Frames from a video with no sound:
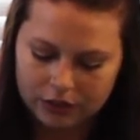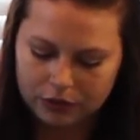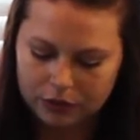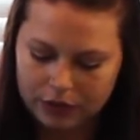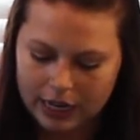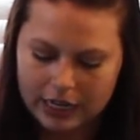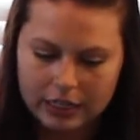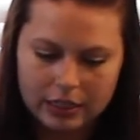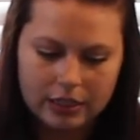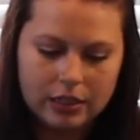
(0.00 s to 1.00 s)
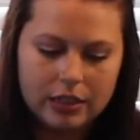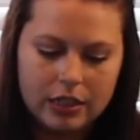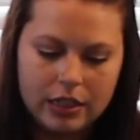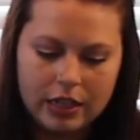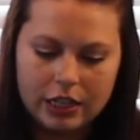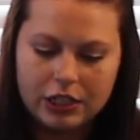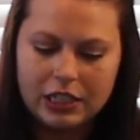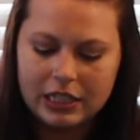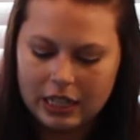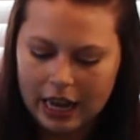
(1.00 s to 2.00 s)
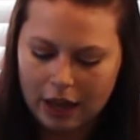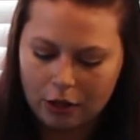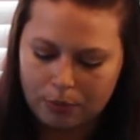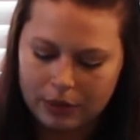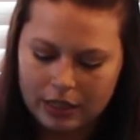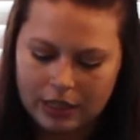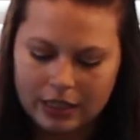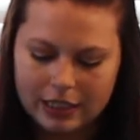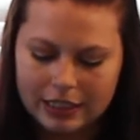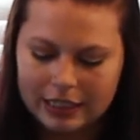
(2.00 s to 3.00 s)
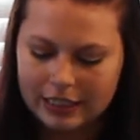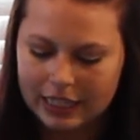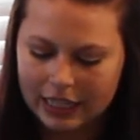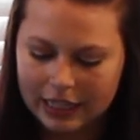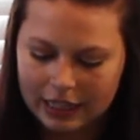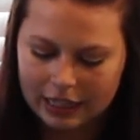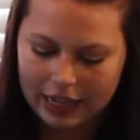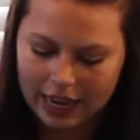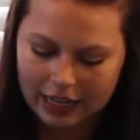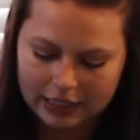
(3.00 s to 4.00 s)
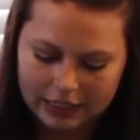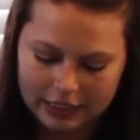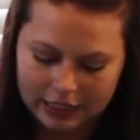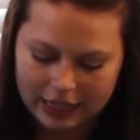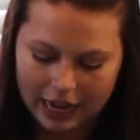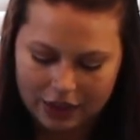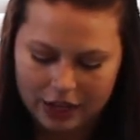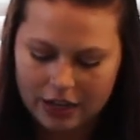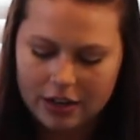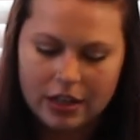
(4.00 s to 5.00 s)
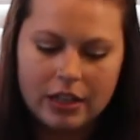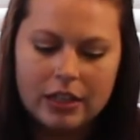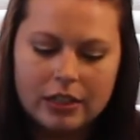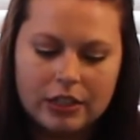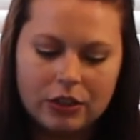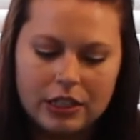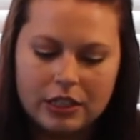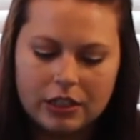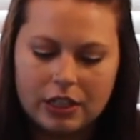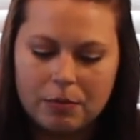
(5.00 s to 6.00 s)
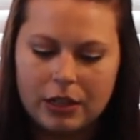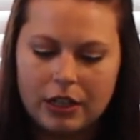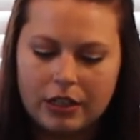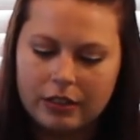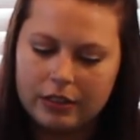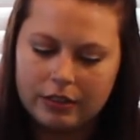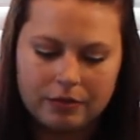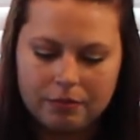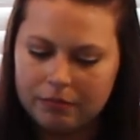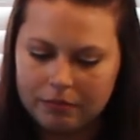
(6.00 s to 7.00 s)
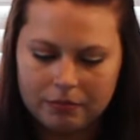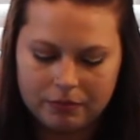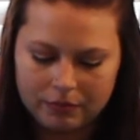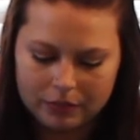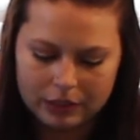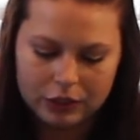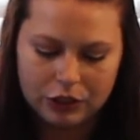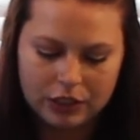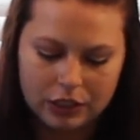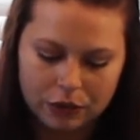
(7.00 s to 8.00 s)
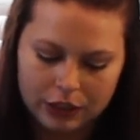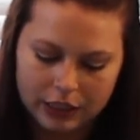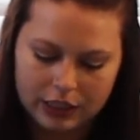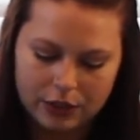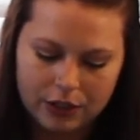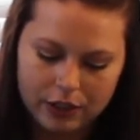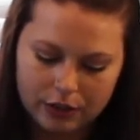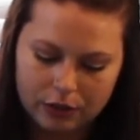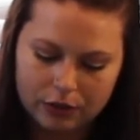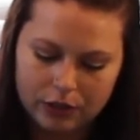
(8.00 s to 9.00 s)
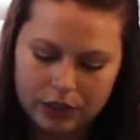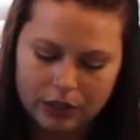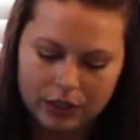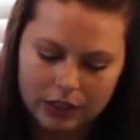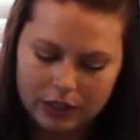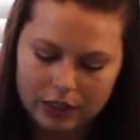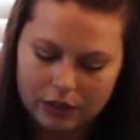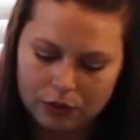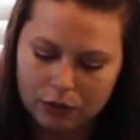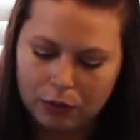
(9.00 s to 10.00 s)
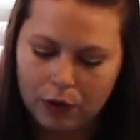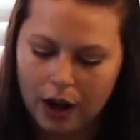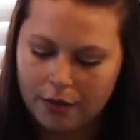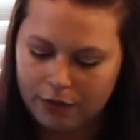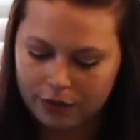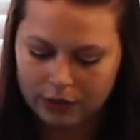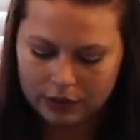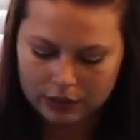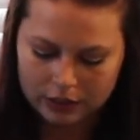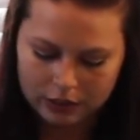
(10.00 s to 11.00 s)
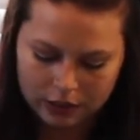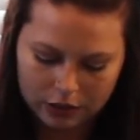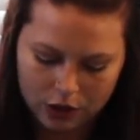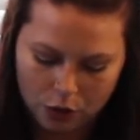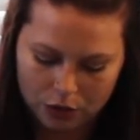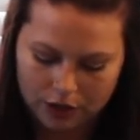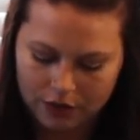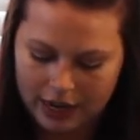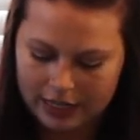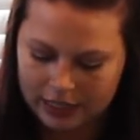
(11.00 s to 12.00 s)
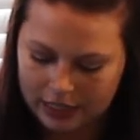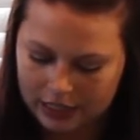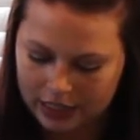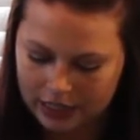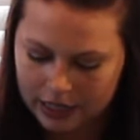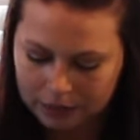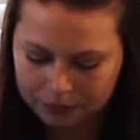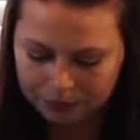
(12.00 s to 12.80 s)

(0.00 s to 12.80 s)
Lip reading: right here just to help stick the cakes together. So this is going to be just a really rough coat of icing here.